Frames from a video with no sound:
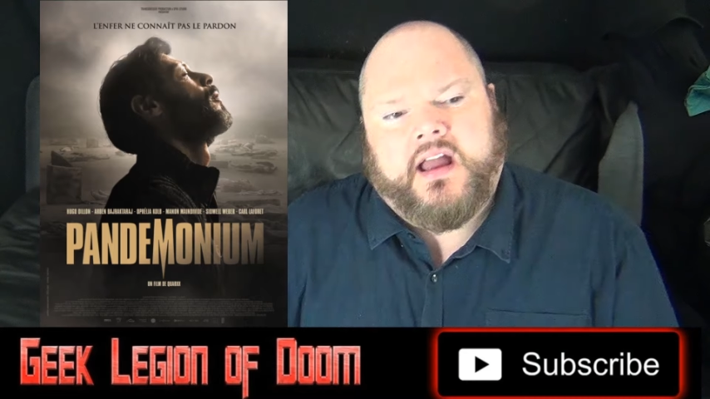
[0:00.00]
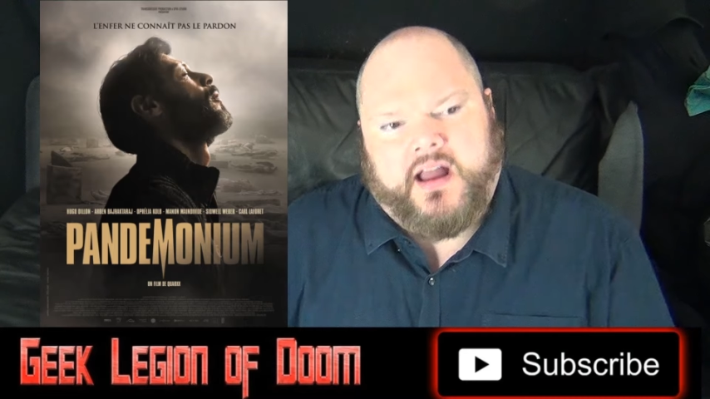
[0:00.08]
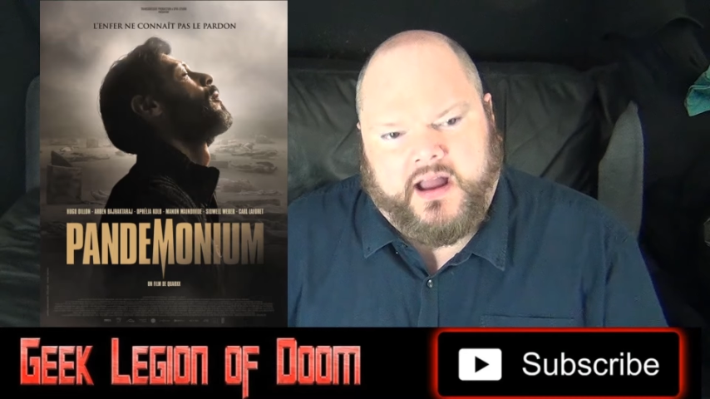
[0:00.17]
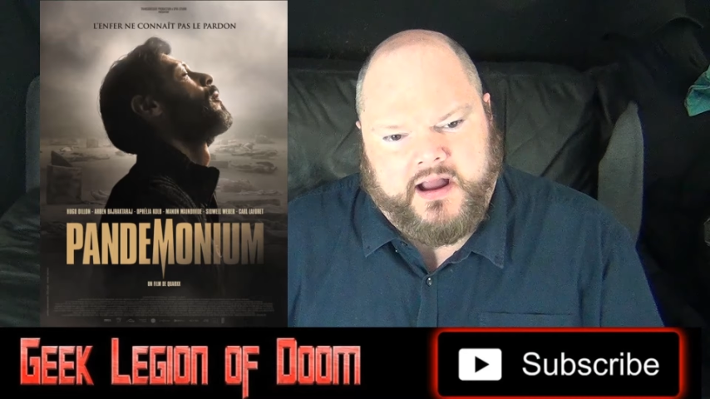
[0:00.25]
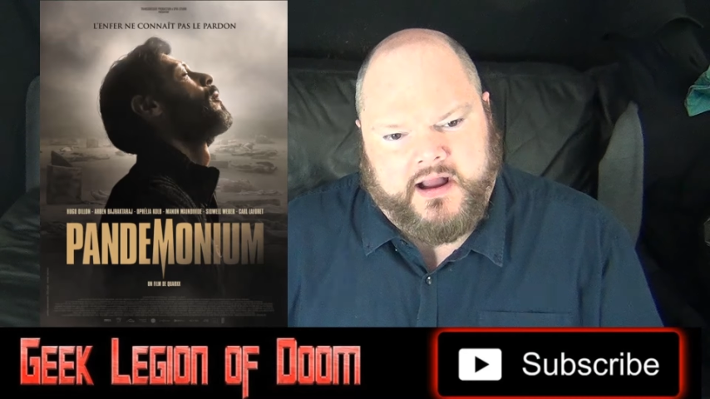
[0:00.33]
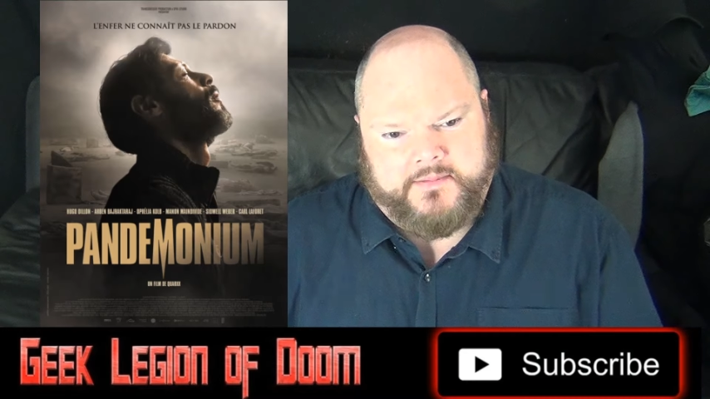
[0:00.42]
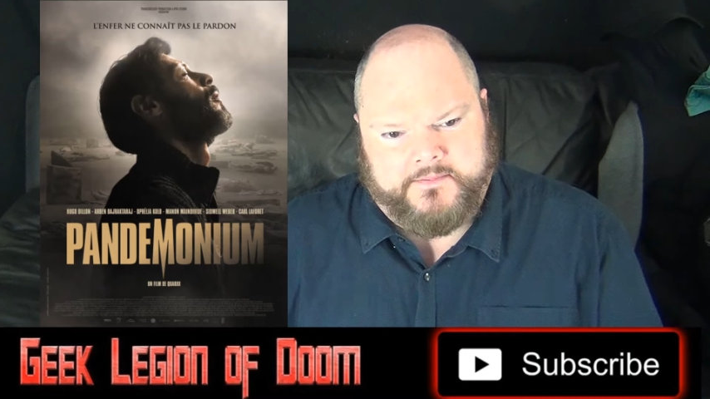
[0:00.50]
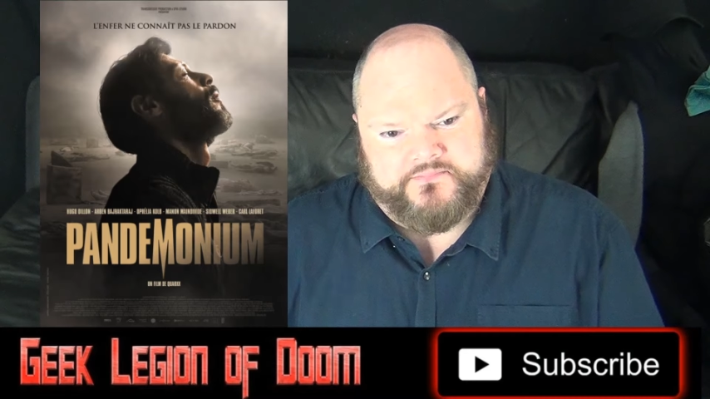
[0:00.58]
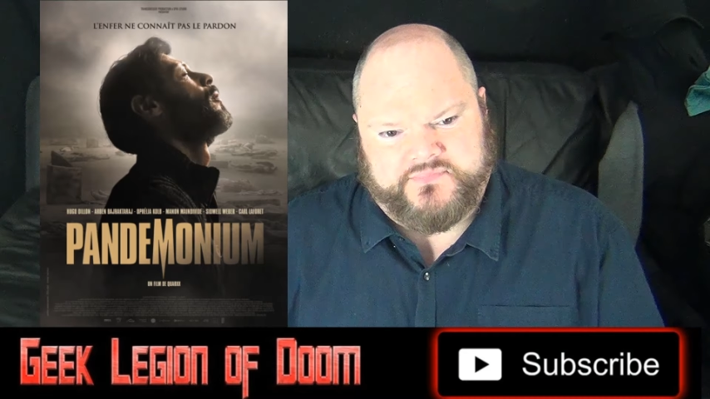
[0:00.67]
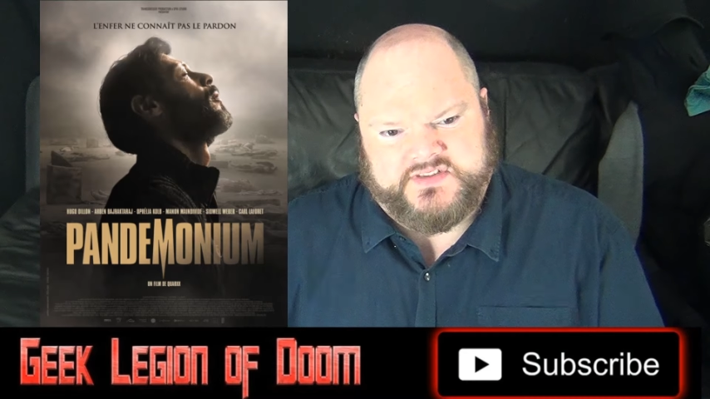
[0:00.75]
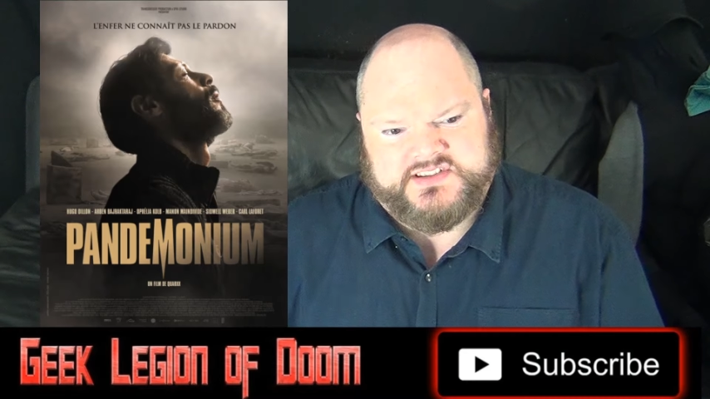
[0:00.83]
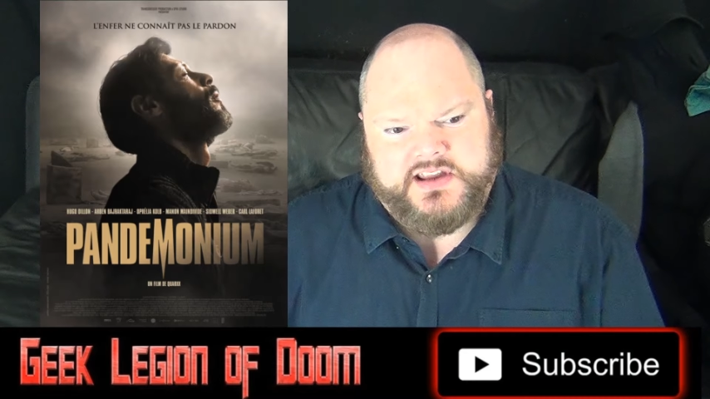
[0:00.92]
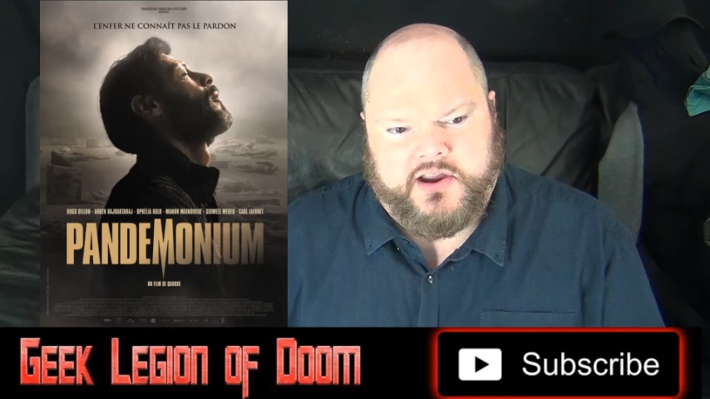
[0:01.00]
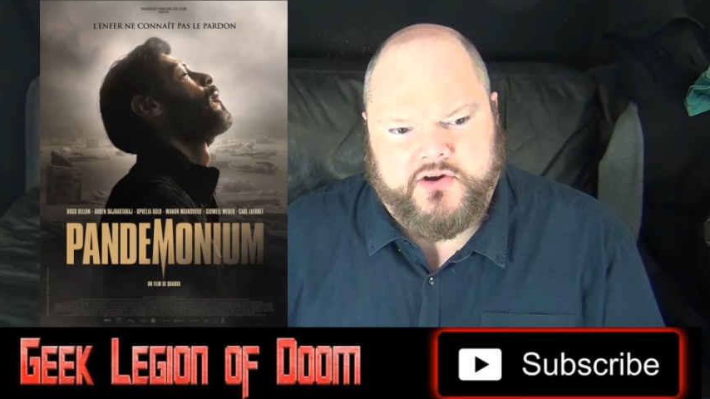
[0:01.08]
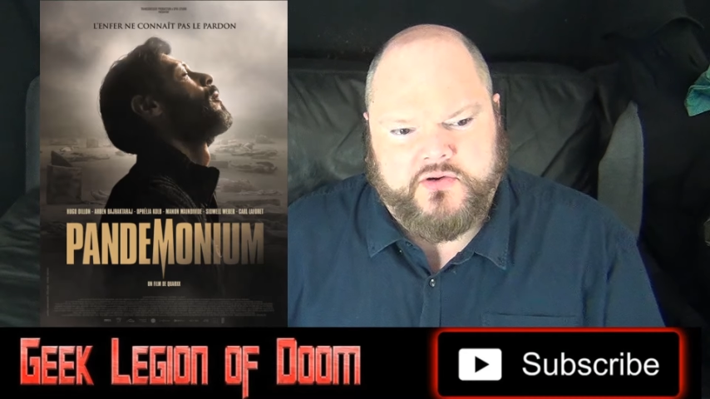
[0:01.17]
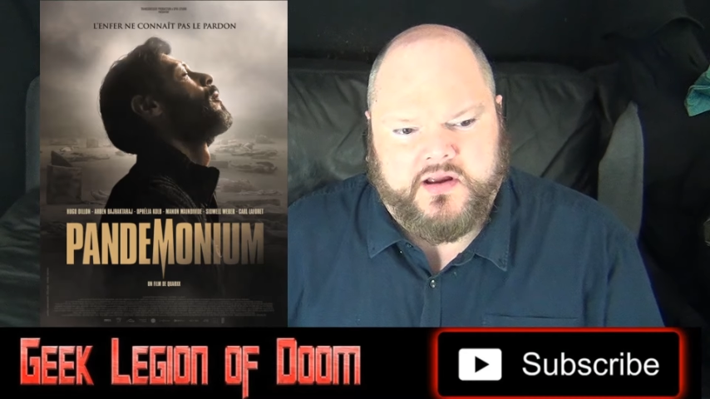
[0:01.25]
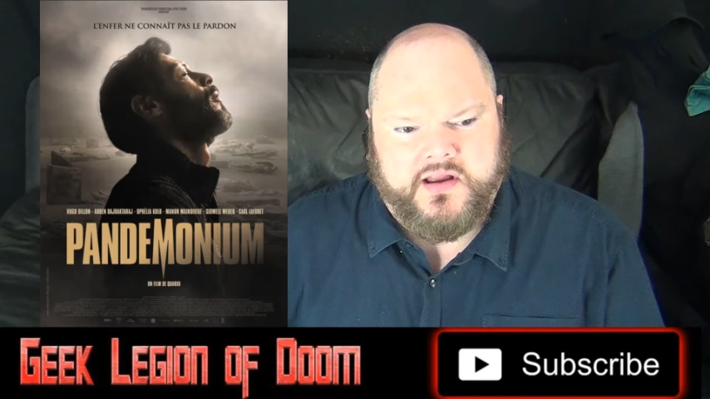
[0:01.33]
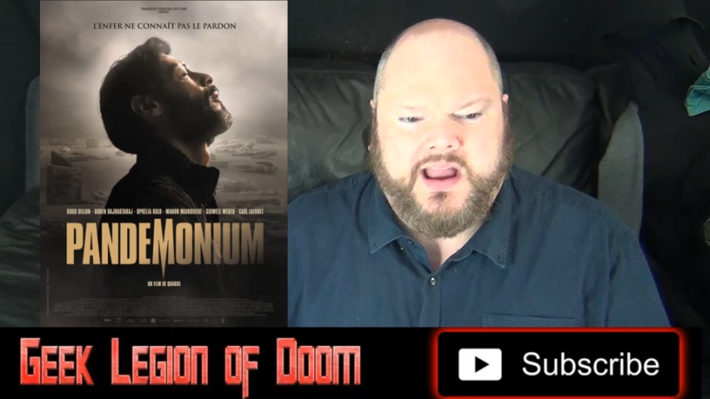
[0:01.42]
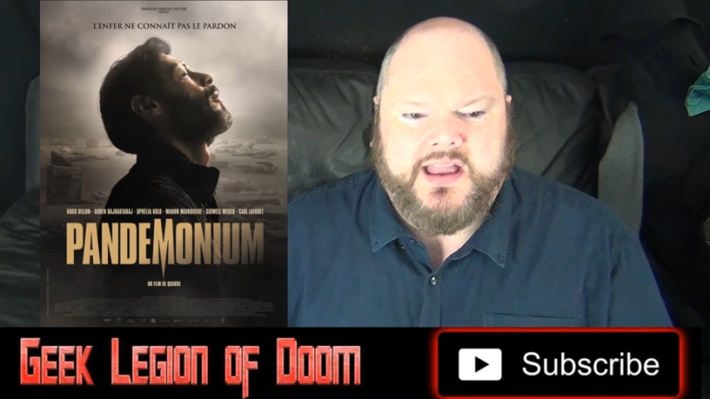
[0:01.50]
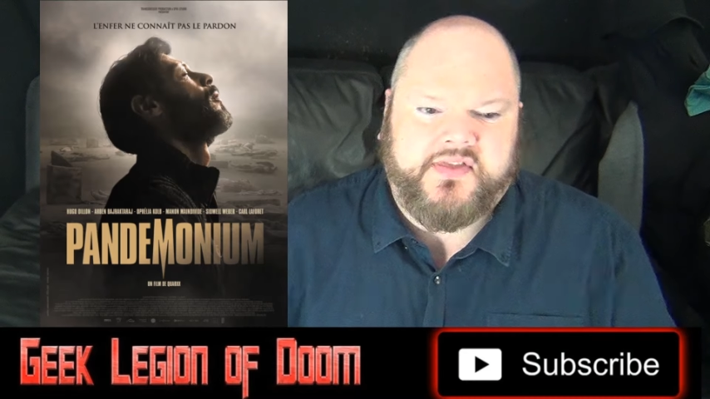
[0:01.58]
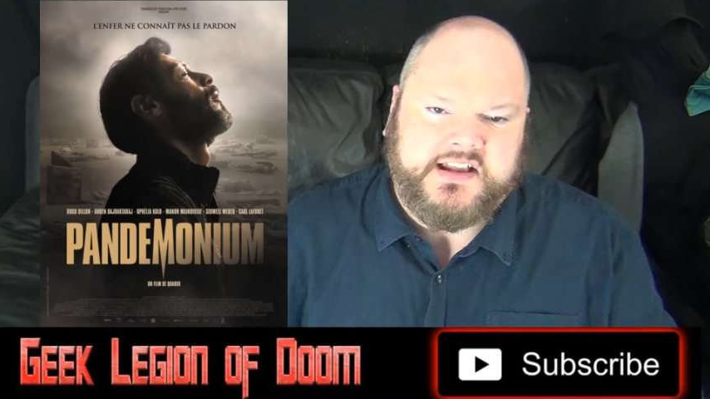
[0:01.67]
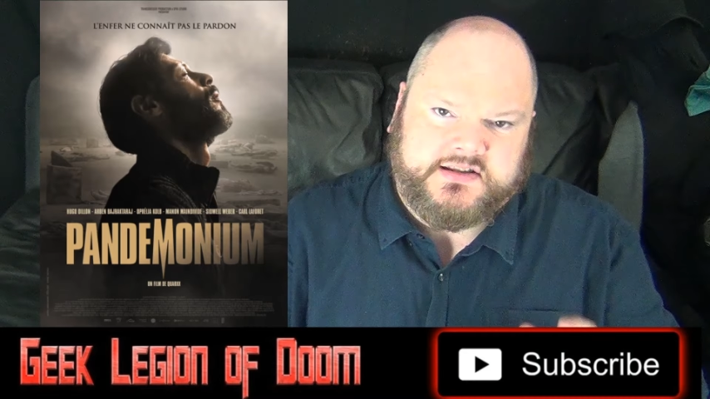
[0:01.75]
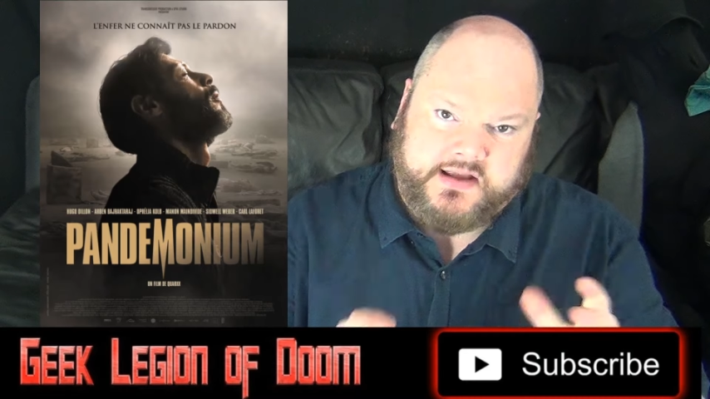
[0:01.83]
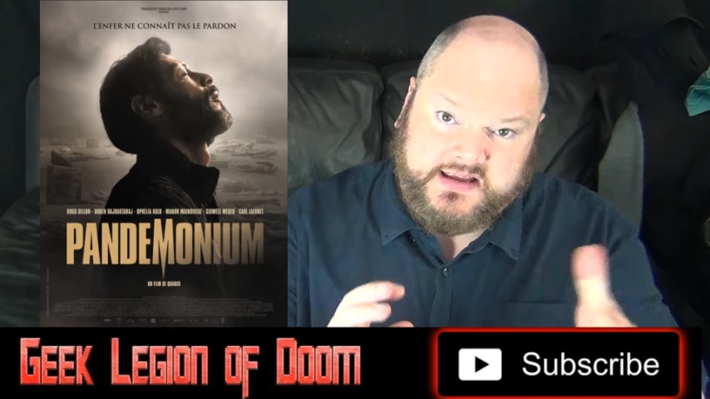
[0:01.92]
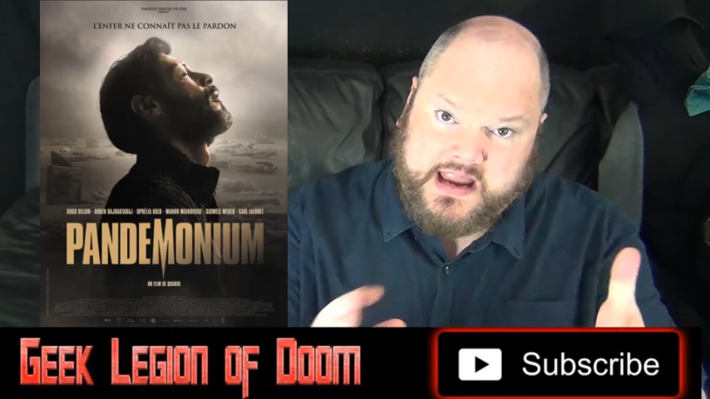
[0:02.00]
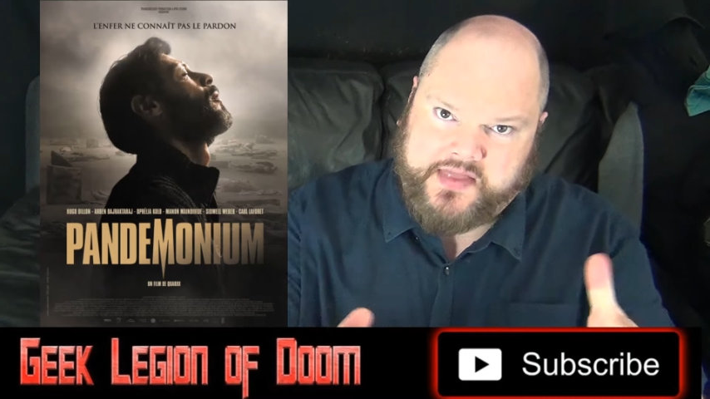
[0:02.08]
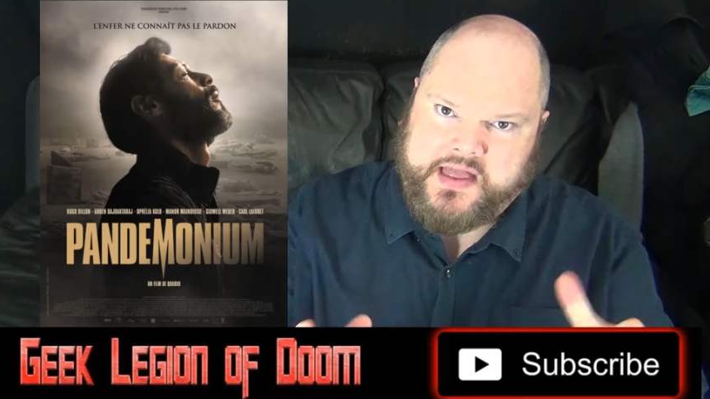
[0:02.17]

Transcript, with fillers: Um, so this, again,